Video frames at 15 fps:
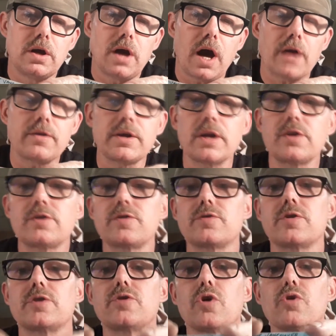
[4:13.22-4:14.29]
I think that this is
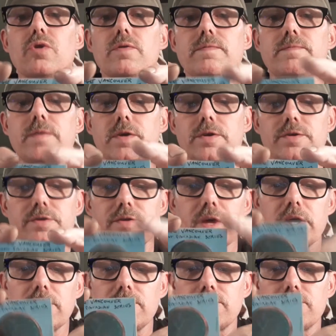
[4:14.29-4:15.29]
a total first. Thank you